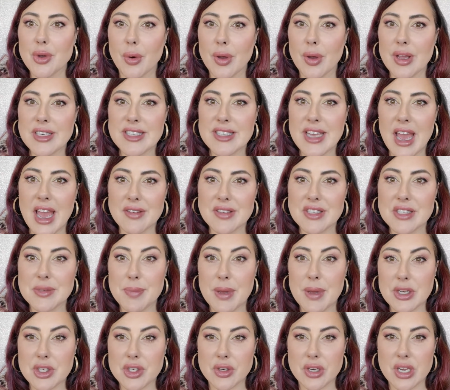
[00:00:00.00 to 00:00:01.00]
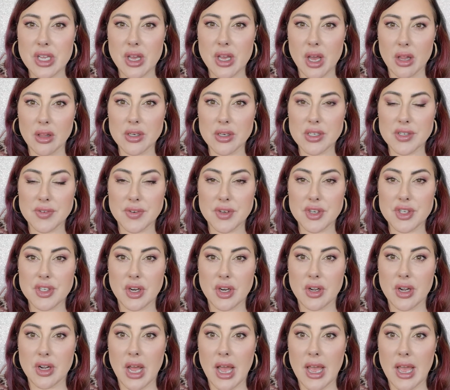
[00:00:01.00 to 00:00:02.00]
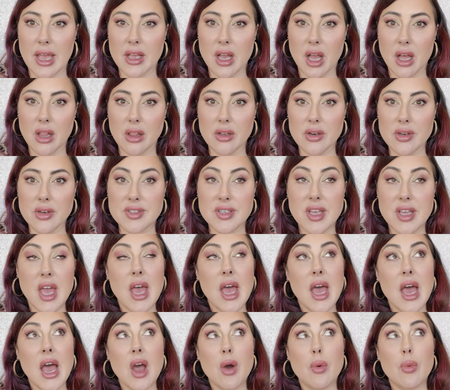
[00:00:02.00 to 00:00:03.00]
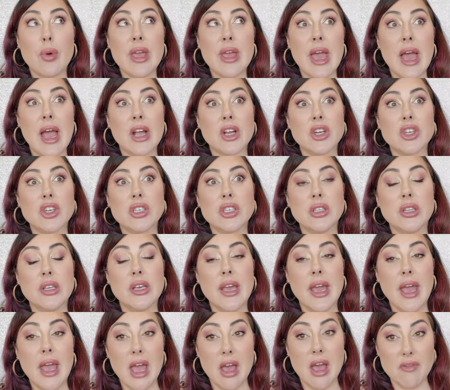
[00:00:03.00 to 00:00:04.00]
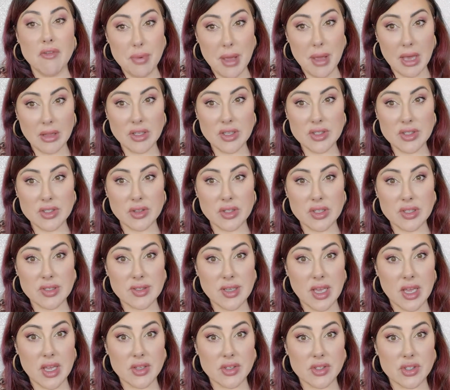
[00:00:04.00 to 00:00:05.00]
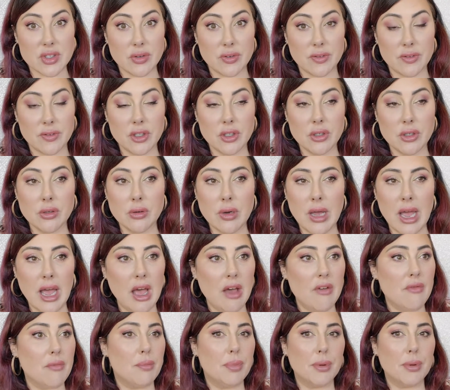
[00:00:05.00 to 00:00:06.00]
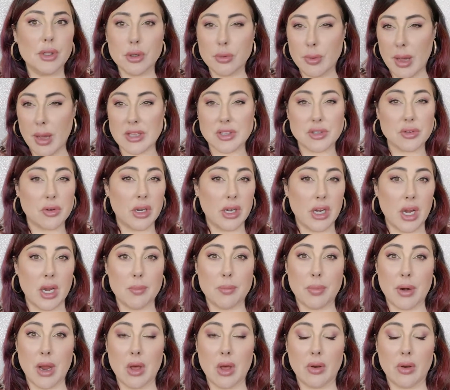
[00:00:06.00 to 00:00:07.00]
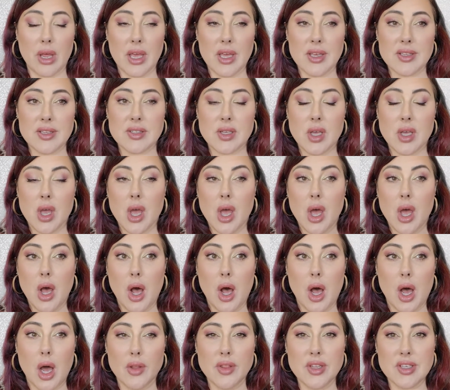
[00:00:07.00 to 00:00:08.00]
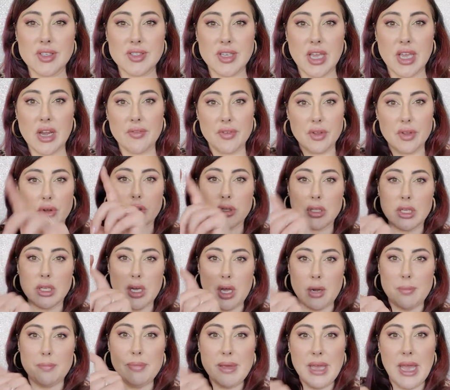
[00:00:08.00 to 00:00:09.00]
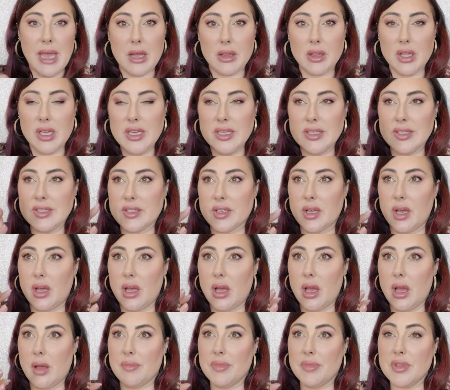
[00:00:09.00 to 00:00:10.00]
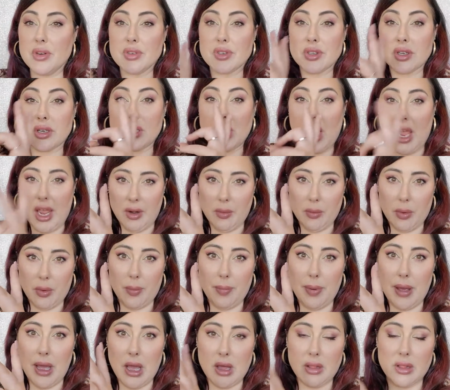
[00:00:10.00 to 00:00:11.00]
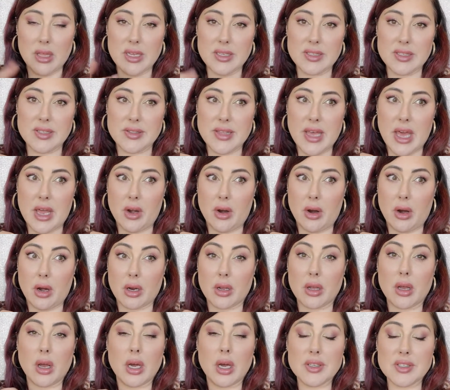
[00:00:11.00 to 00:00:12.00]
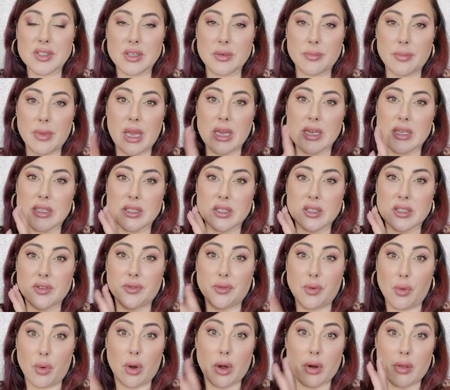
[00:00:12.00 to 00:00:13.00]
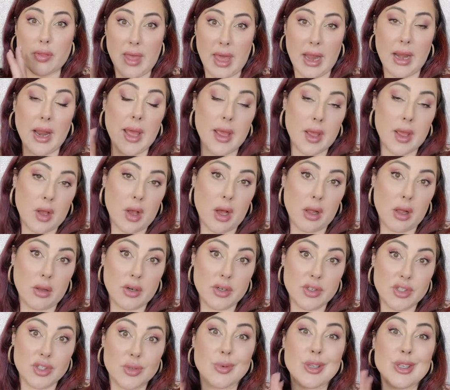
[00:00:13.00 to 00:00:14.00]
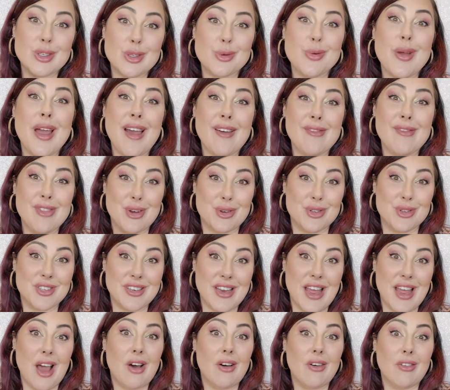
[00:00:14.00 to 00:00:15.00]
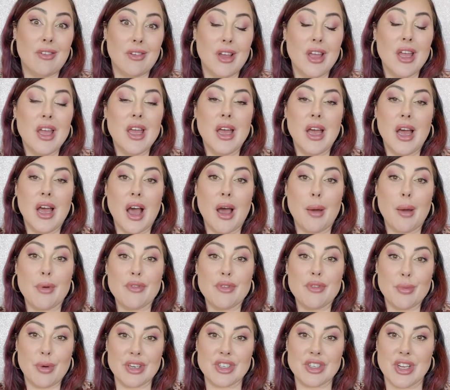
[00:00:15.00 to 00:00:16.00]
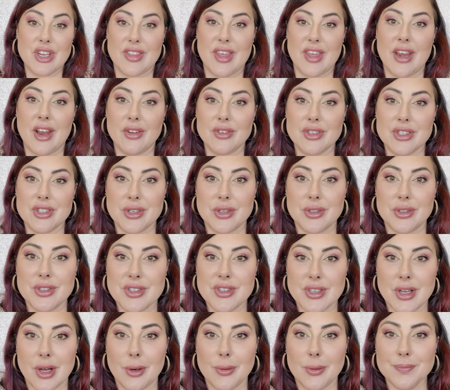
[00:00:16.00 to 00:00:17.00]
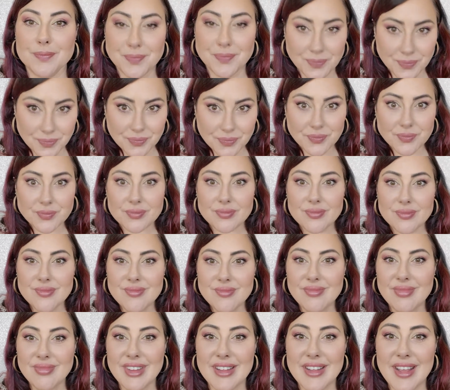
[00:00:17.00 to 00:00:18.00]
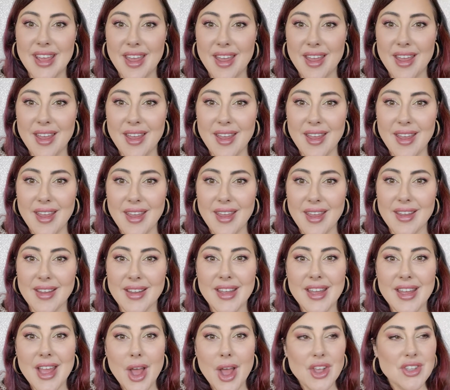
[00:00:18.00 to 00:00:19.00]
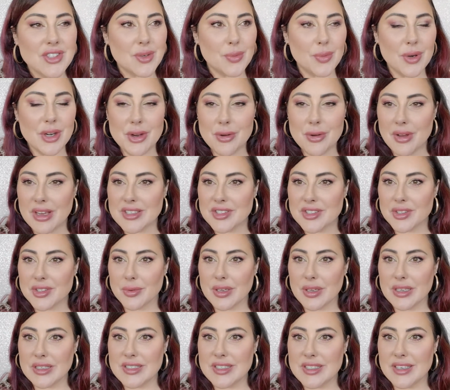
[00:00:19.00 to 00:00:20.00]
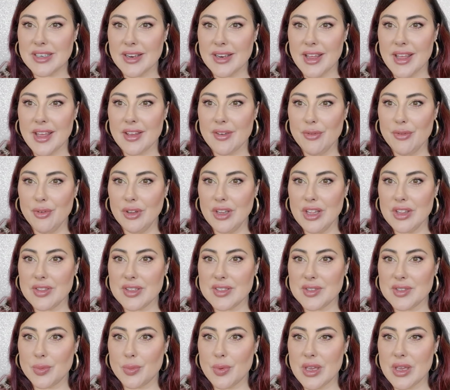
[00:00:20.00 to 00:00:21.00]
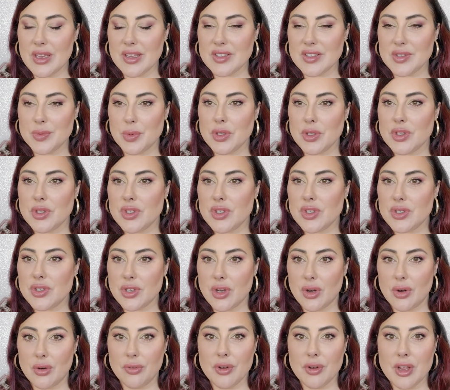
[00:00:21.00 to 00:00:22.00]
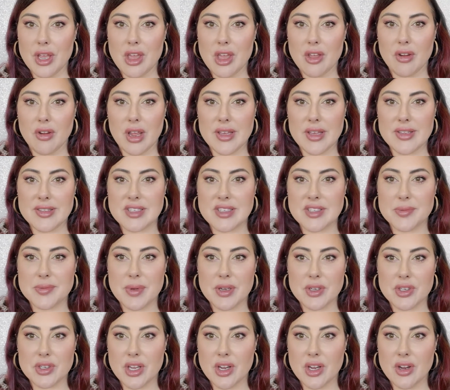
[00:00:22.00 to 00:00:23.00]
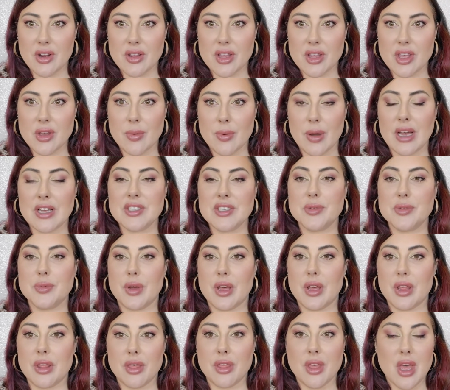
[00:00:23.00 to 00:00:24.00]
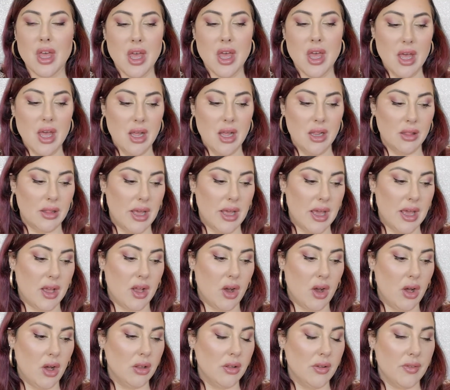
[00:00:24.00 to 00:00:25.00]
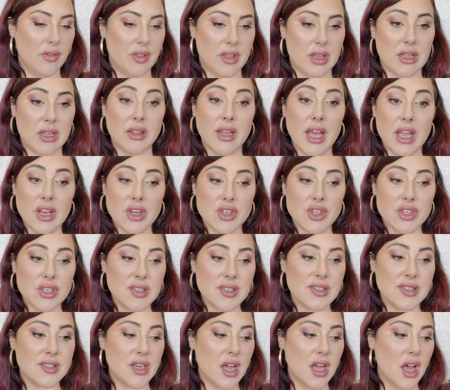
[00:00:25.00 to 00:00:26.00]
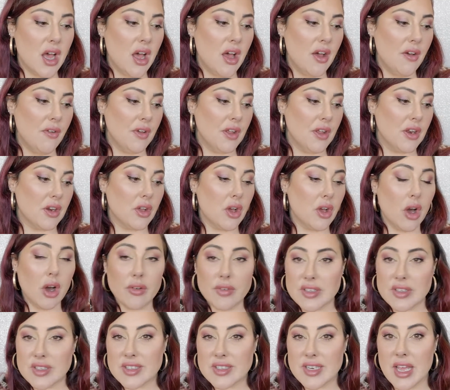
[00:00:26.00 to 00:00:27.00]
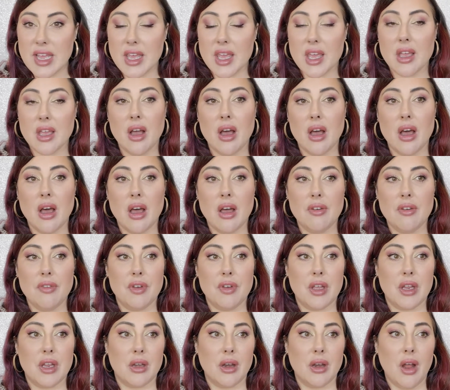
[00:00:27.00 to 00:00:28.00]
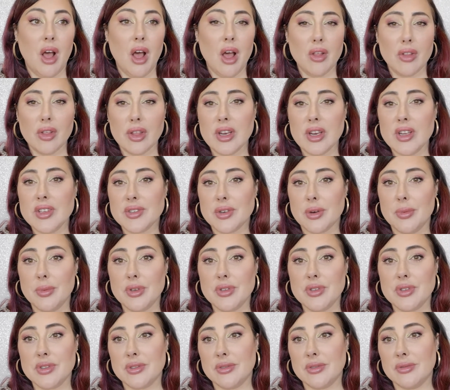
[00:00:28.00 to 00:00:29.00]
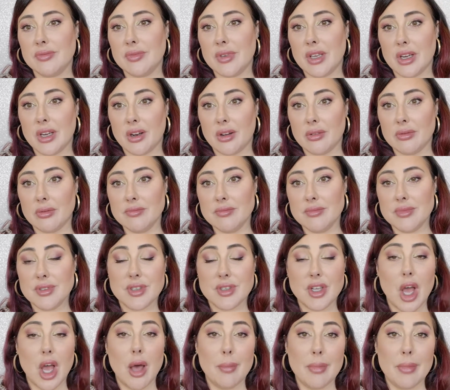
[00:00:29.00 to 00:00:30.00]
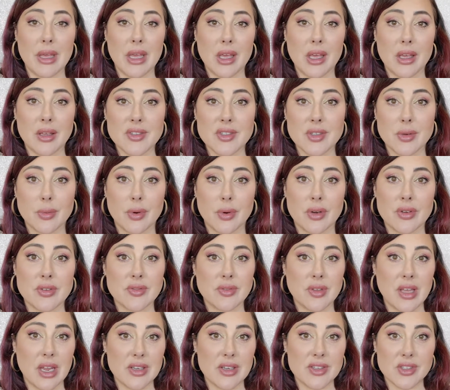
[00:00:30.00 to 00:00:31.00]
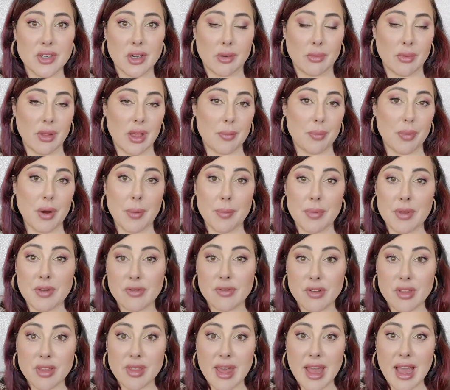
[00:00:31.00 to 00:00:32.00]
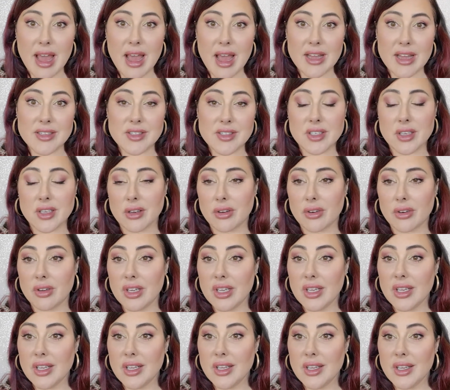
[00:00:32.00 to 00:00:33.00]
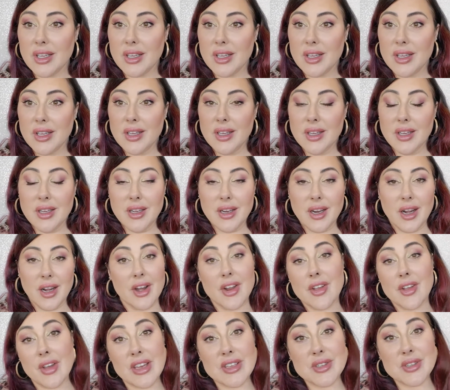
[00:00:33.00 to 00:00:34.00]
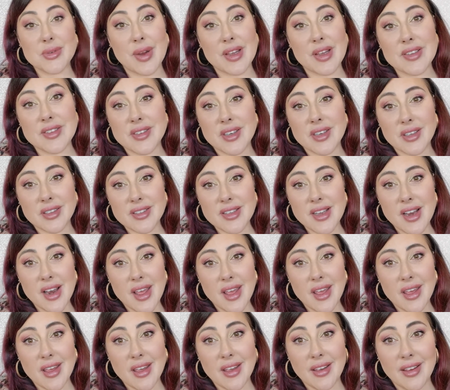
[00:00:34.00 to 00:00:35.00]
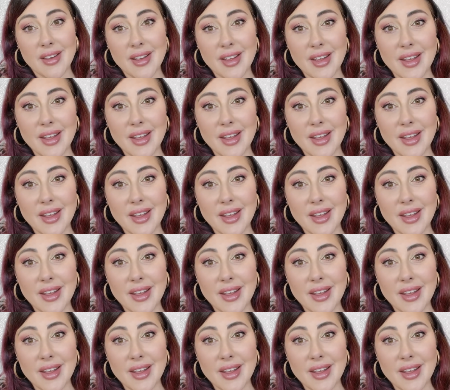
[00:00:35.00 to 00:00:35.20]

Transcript: going to have specialty colors for certain eye colors? We actually have palettes on the site. So if you have blue eyes, green eye, brown eyes on the site, if you click on palettes, there's 9 wall palettes that are customized for that eye color. So we do have those now if you want to check that out too. So yay. So what are you guys doing today? I feel like this week has been so freaking crazy, especially here in the US with like all of the election stuff and COVID's taking off and holidays are almost, you know, coming. So we're got to start like prepping for that. So are you guys resting today?